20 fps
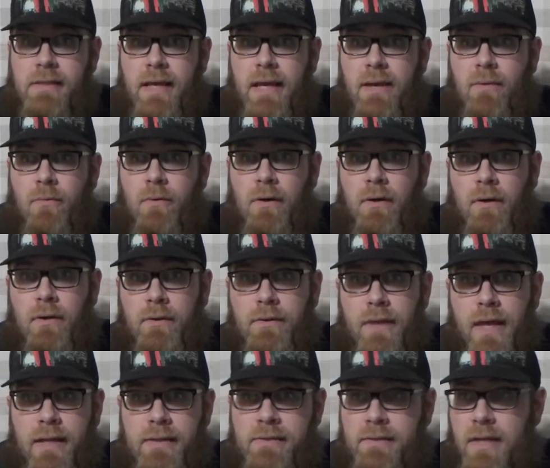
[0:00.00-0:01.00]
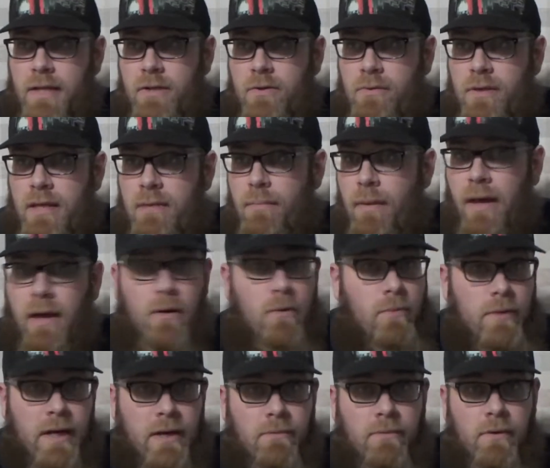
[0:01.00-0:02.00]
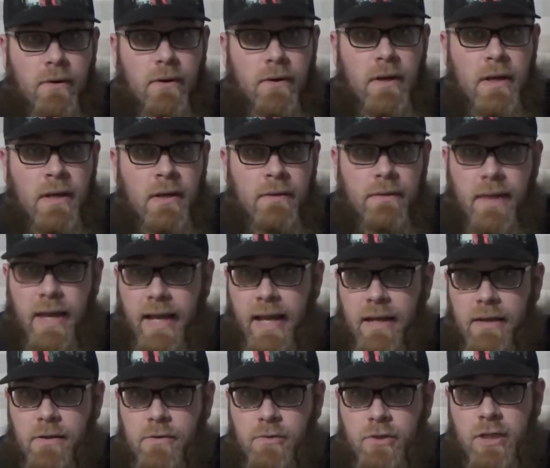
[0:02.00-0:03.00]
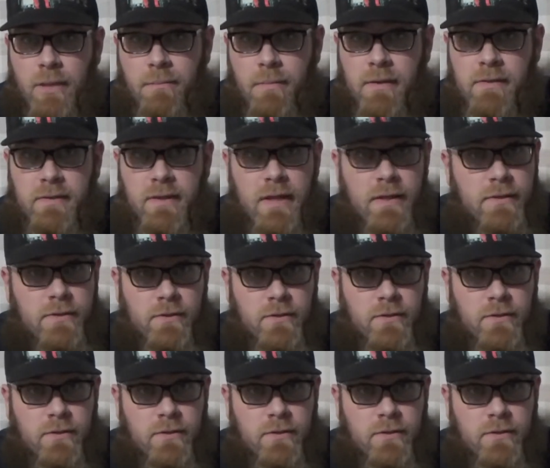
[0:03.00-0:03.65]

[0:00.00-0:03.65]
They will then send you an email whenever they get new shipments in.